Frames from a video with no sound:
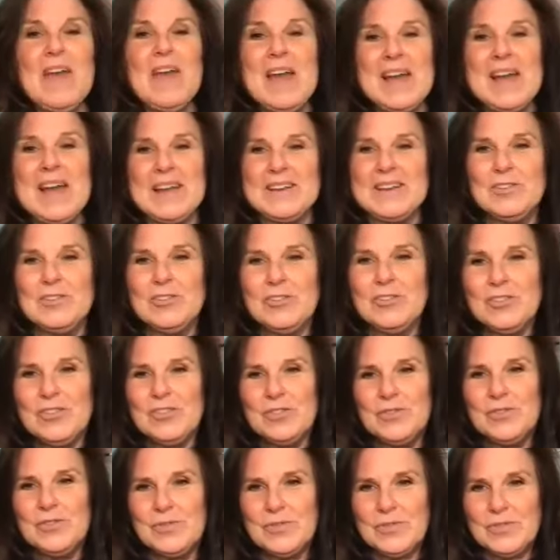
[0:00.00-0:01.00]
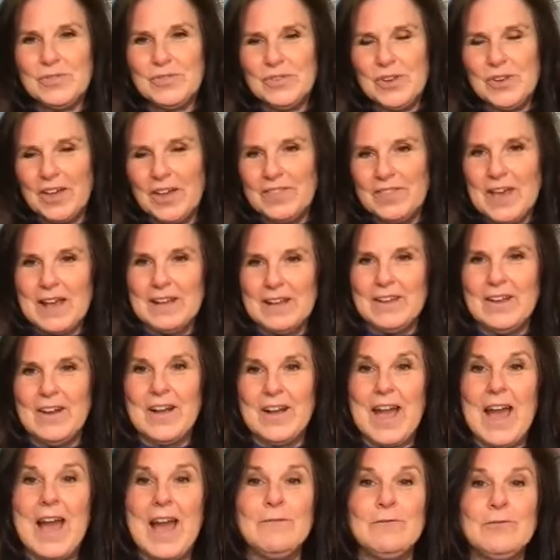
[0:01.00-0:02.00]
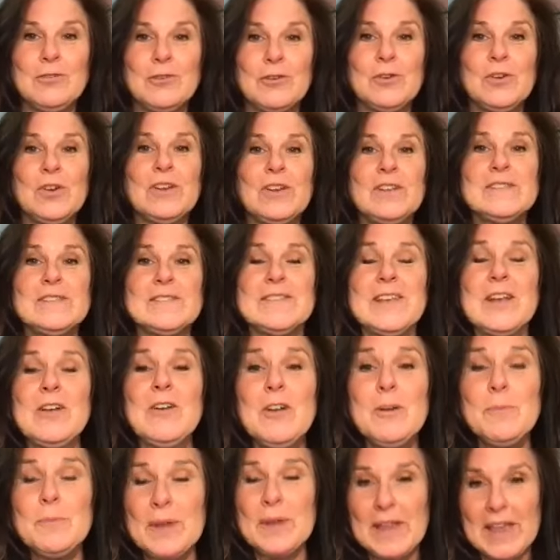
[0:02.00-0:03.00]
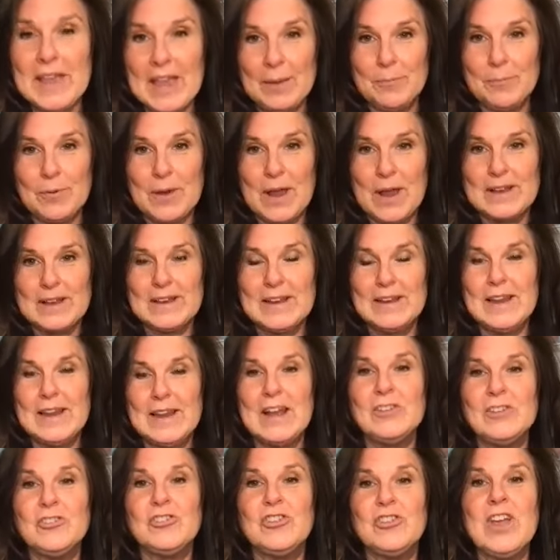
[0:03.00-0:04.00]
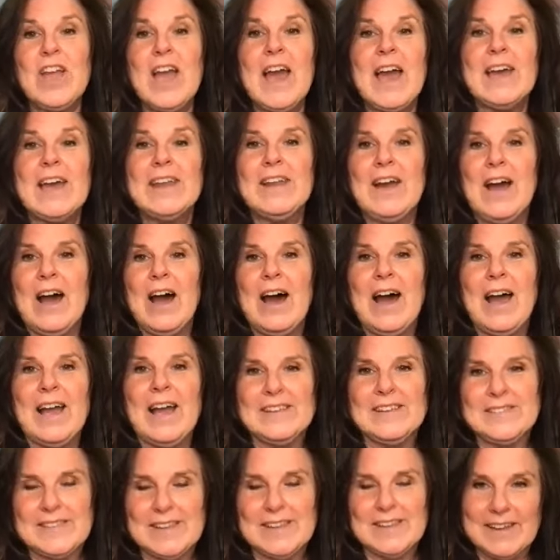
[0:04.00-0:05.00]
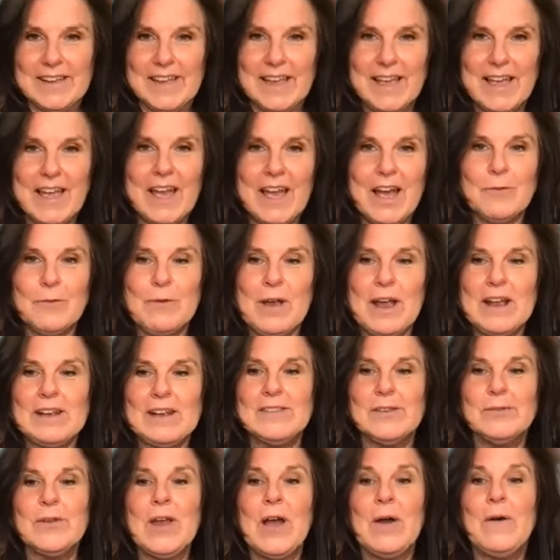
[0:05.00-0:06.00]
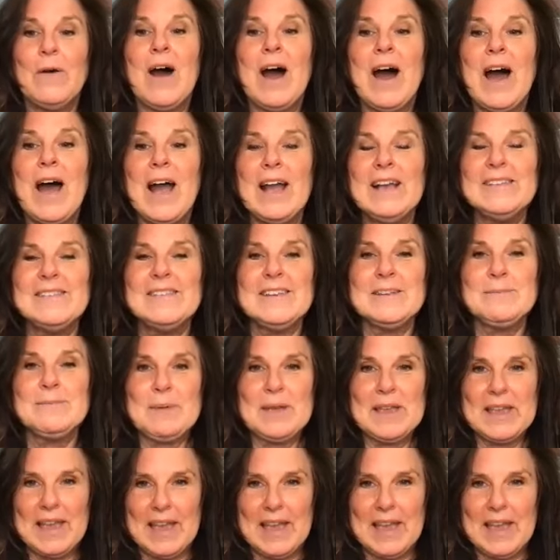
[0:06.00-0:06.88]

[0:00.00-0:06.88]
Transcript: then, not that long after, Sarah became pregnant and she had Isaac, right? So now Isaac